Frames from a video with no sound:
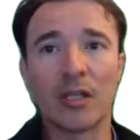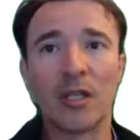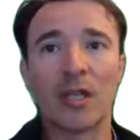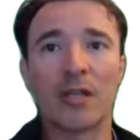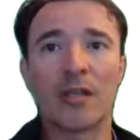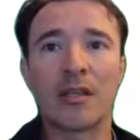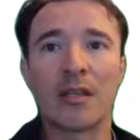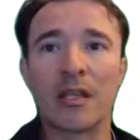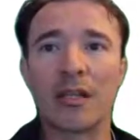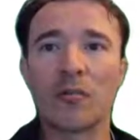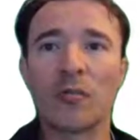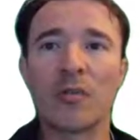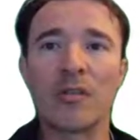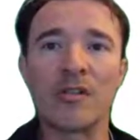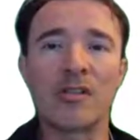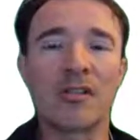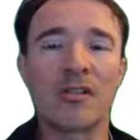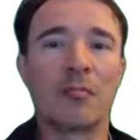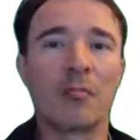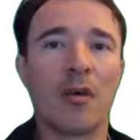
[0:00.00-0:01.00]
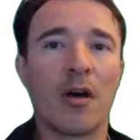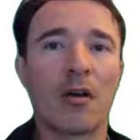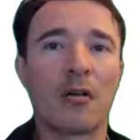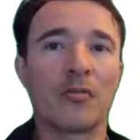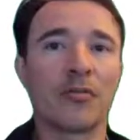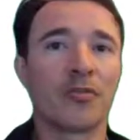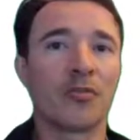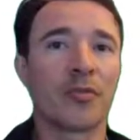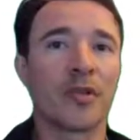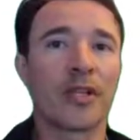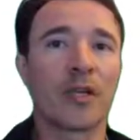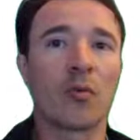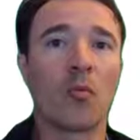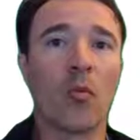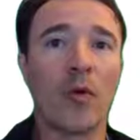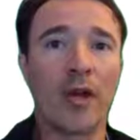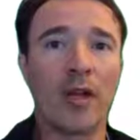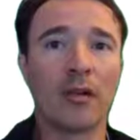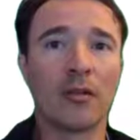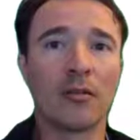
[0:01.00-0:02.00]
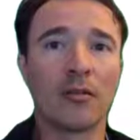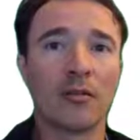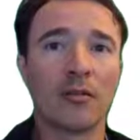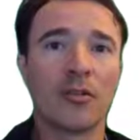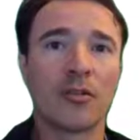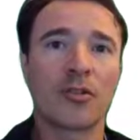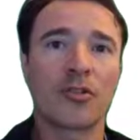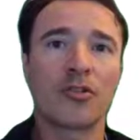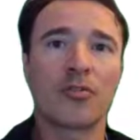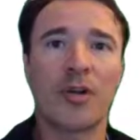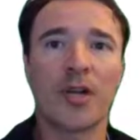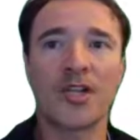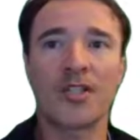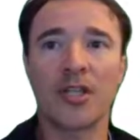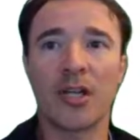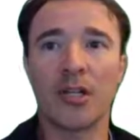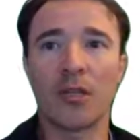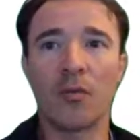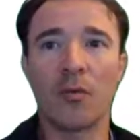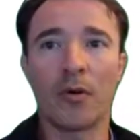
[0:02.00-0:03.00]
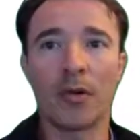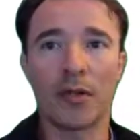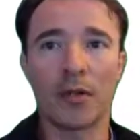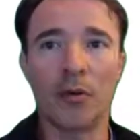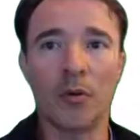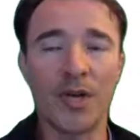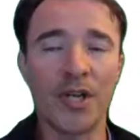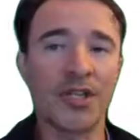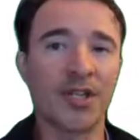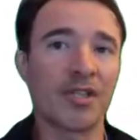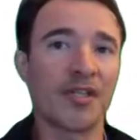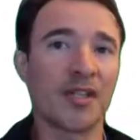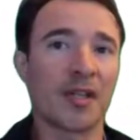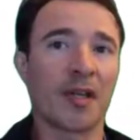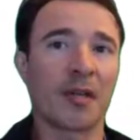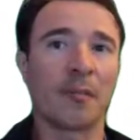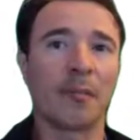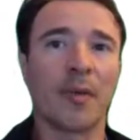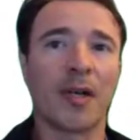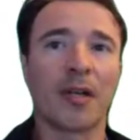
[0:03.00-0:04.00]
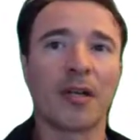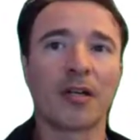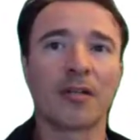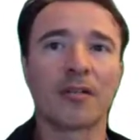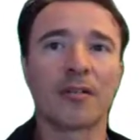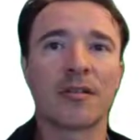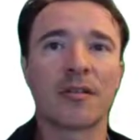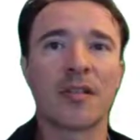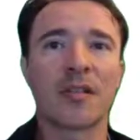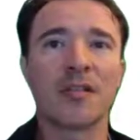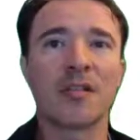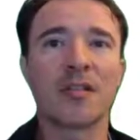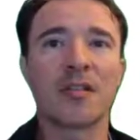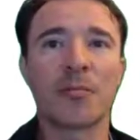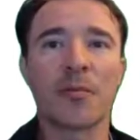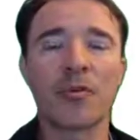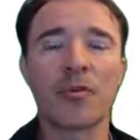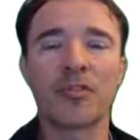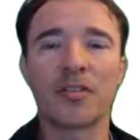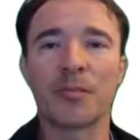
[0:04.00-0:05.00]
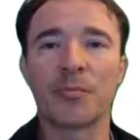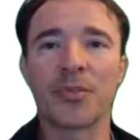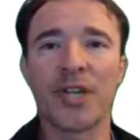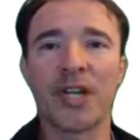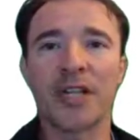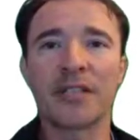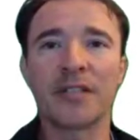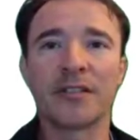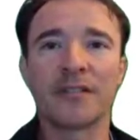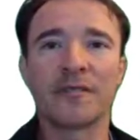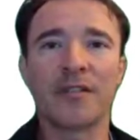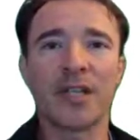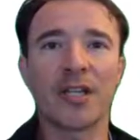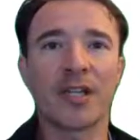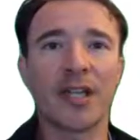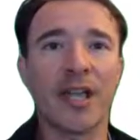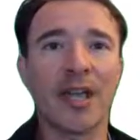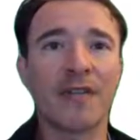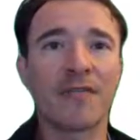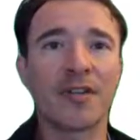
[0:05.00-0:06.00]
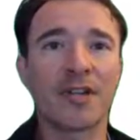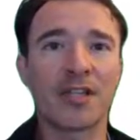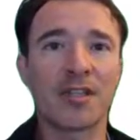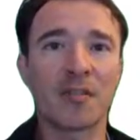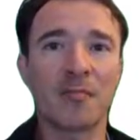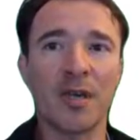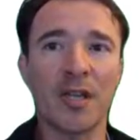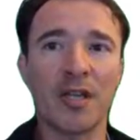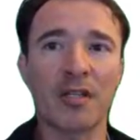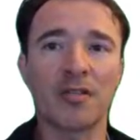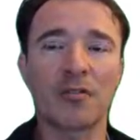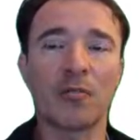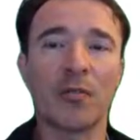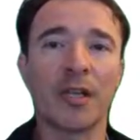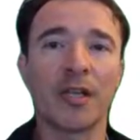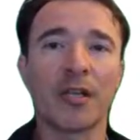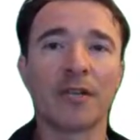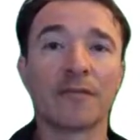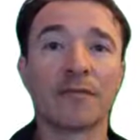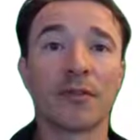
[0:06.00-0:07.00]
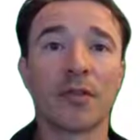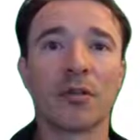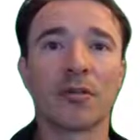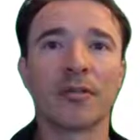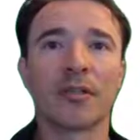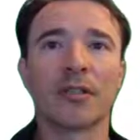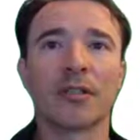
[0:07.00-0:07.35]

Then once the model is running well, try shallow water equations and compare. This is the most objective and evidence-based way of knowing.